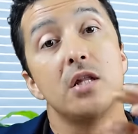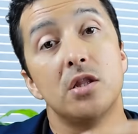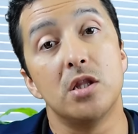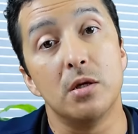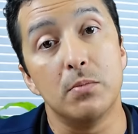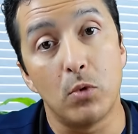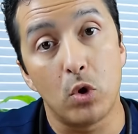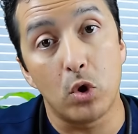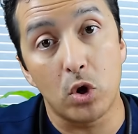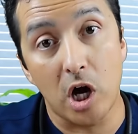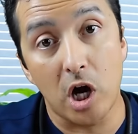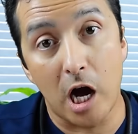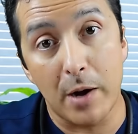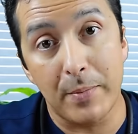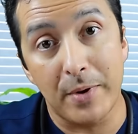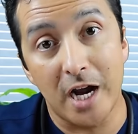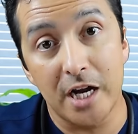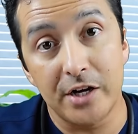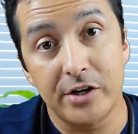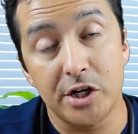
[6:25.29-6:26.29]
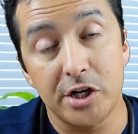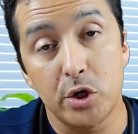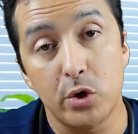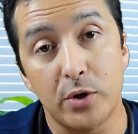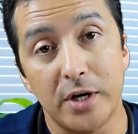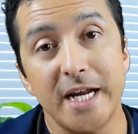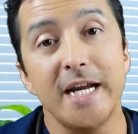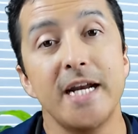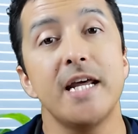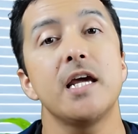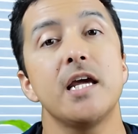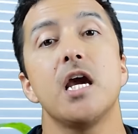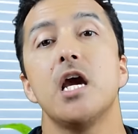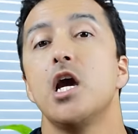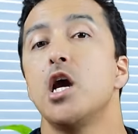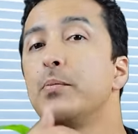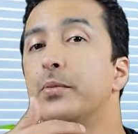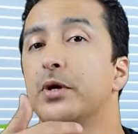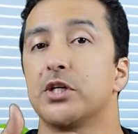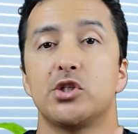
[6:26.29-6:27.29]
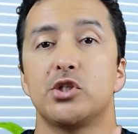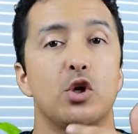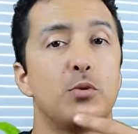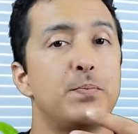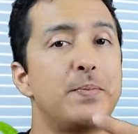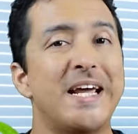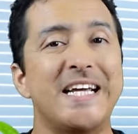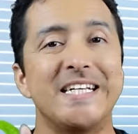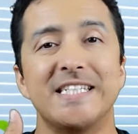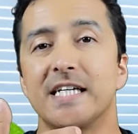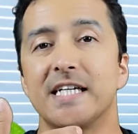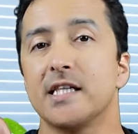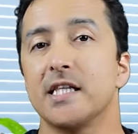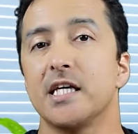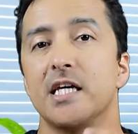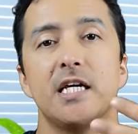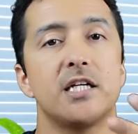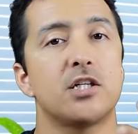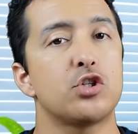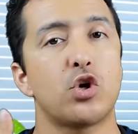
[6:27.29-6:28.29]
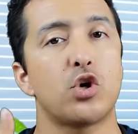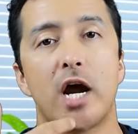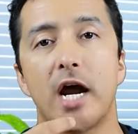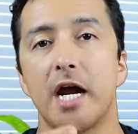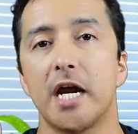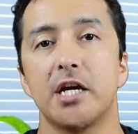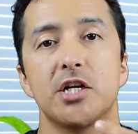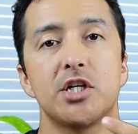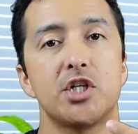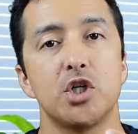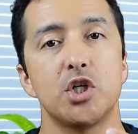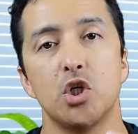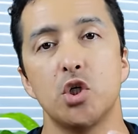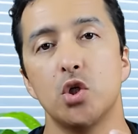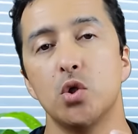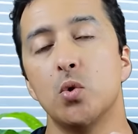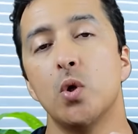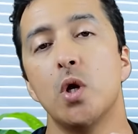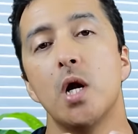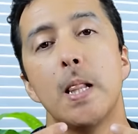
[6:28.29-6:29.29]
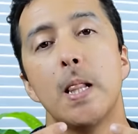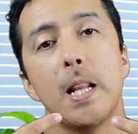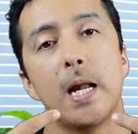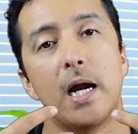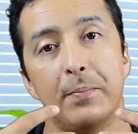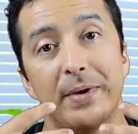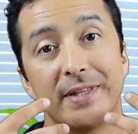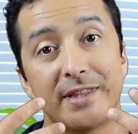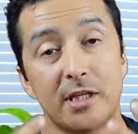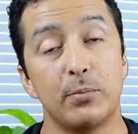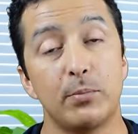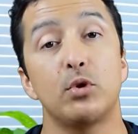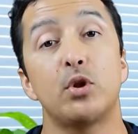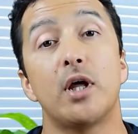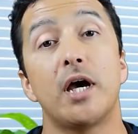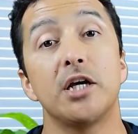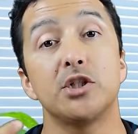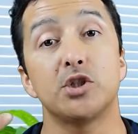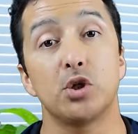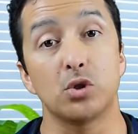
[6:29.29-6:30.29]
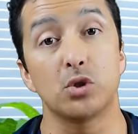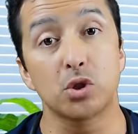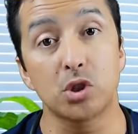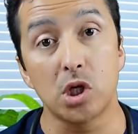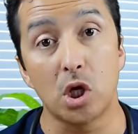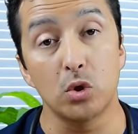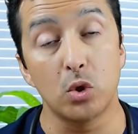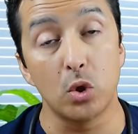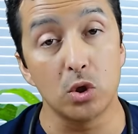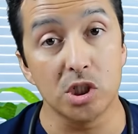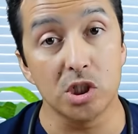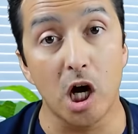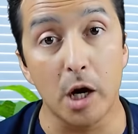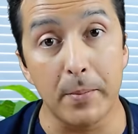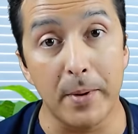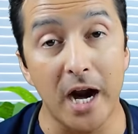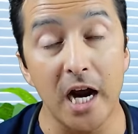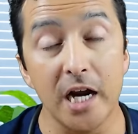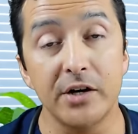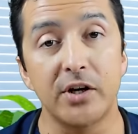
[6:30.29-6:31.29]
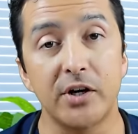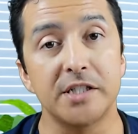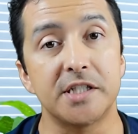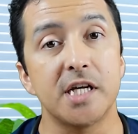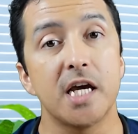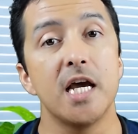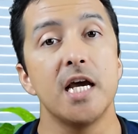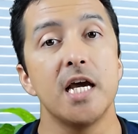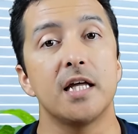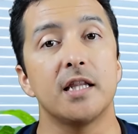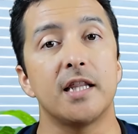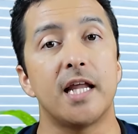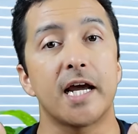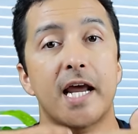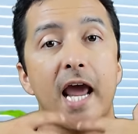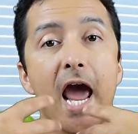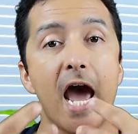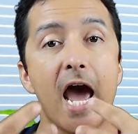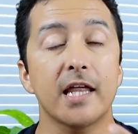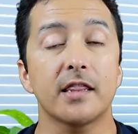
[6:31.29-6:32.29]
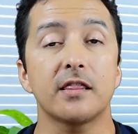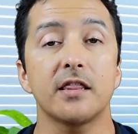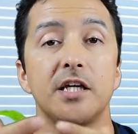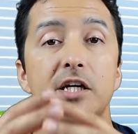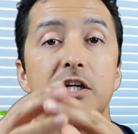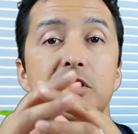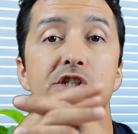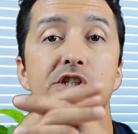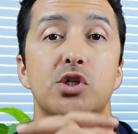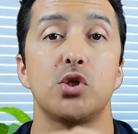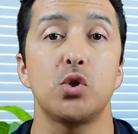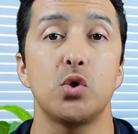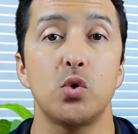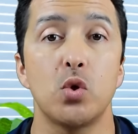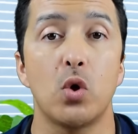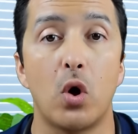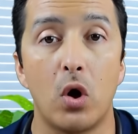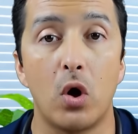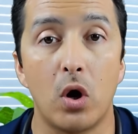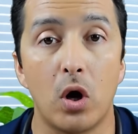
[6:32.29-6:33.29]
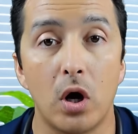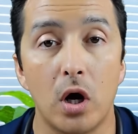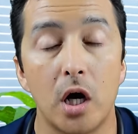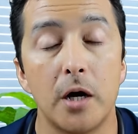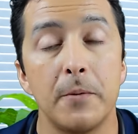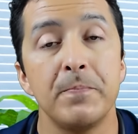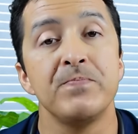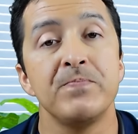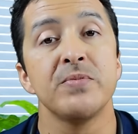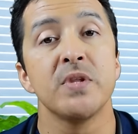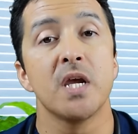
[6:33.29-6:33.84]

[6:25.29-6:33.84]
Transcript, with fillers: the more carbohydrate you're eating because you're basically trying to metabolize those, those carbohydrates. Like athletes who are,